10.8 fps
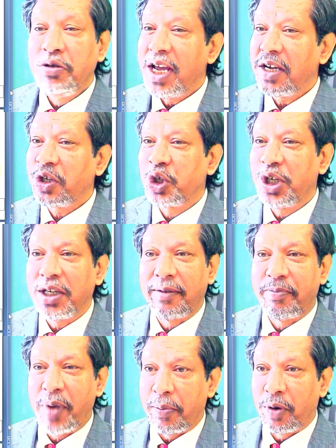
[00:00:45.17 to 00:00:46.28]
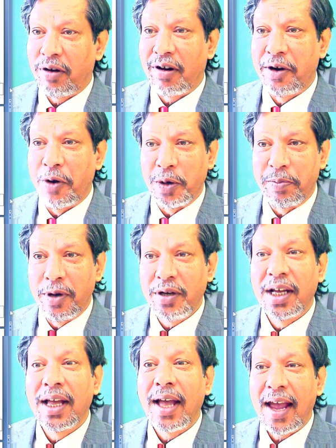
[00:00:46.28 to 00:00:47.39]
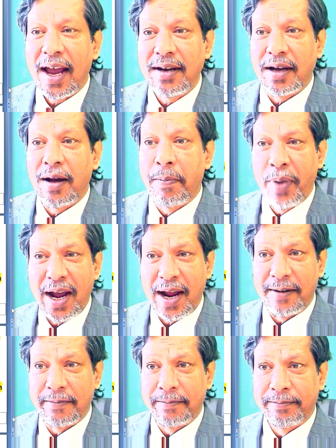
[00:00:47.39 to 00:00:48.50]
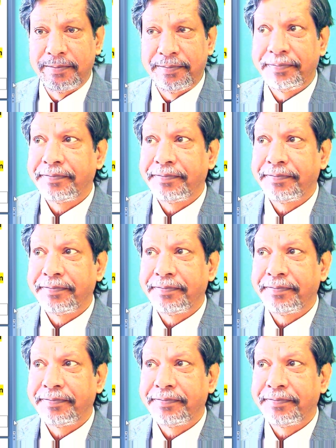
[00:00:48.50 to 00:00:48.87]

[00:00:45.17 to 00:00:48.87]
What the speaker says: You take a sheet of paper or a notebook and a pen.